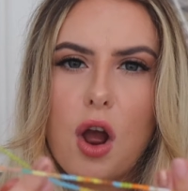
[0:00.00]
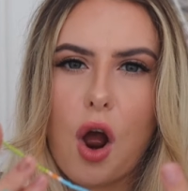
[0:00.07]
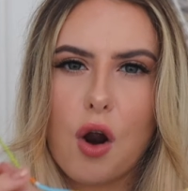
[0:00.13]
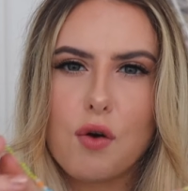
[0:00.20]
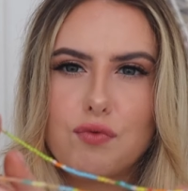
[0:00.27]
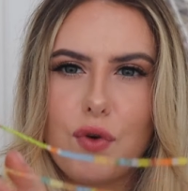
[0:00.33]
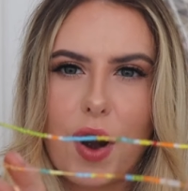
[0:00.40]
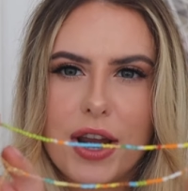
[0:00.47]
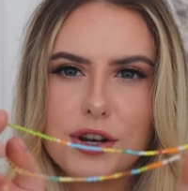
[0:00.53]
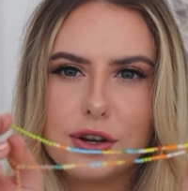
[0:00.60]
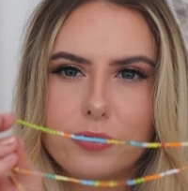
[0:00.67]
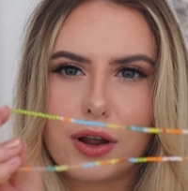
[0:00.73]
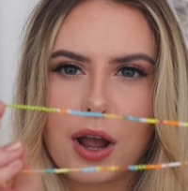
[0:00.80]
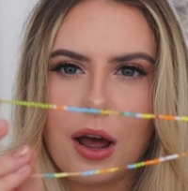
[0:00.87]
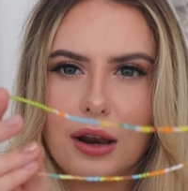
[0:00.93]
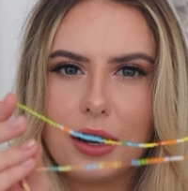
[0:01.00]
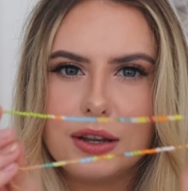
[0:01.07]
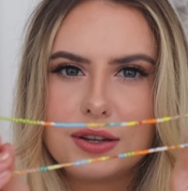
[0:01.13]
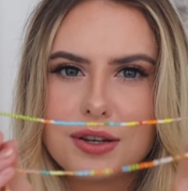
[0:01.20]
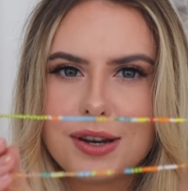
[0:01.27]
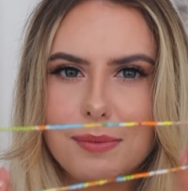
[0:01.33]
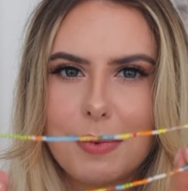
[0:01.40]
a range of
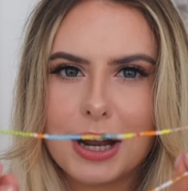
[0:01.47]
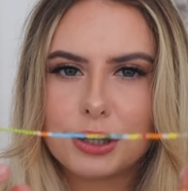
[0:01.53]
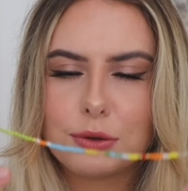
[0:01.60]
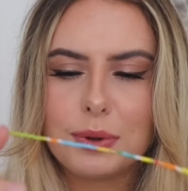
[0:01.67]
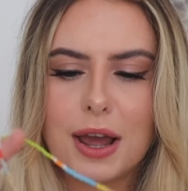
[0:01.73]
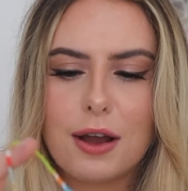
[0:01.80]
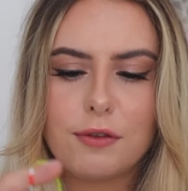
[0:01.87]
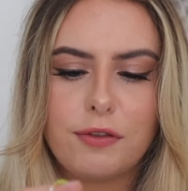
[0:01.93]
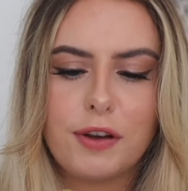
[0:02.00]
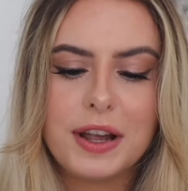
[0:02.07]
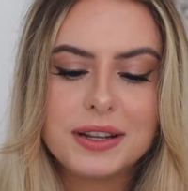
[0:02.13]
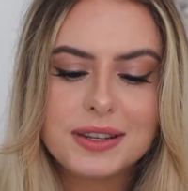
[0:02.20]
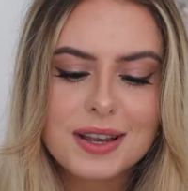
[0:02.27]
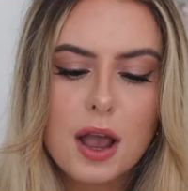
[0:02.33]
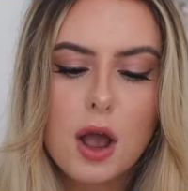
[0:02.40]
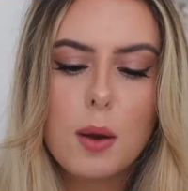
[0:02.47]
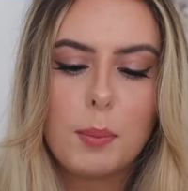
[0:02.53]
colours to match with outfits,